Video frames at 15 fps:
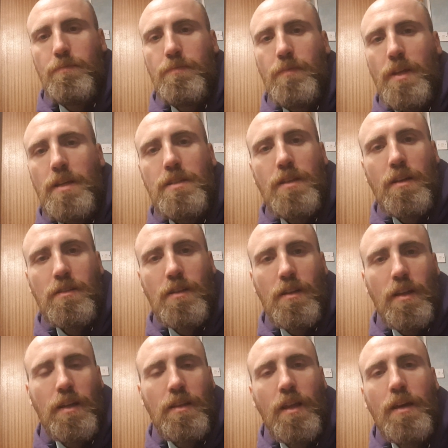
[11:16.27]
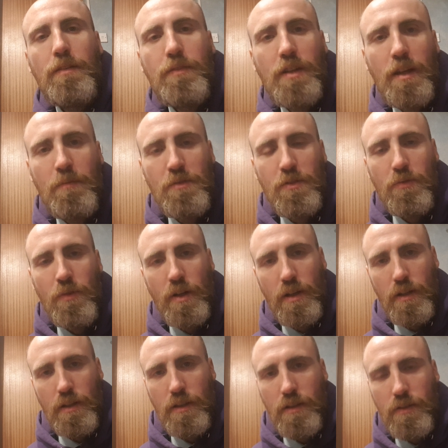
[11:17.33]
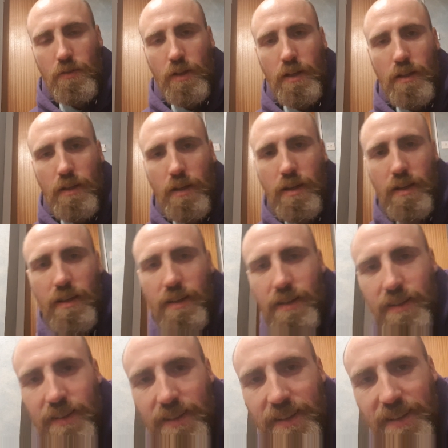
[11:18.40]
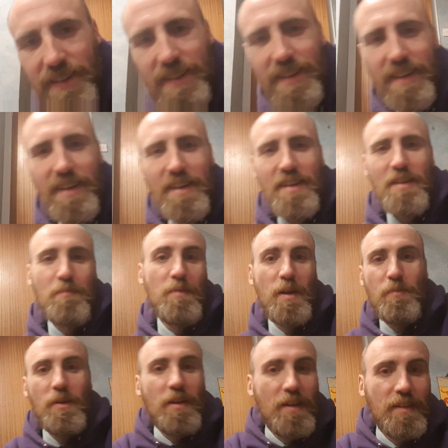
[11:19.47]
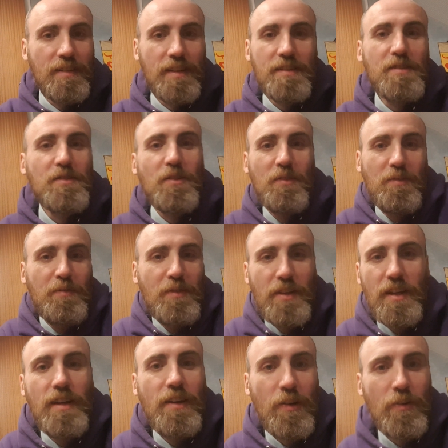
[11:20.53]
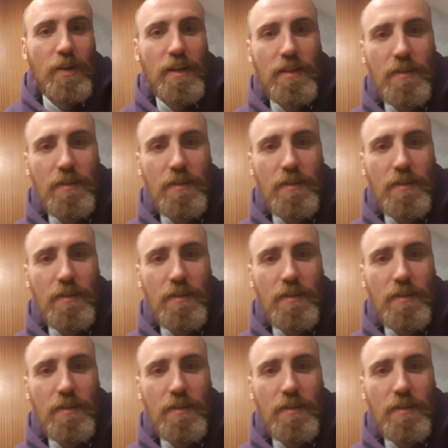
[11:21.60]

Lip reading: These things are like lifetimes of work, right? Maybe. This is all theory, right?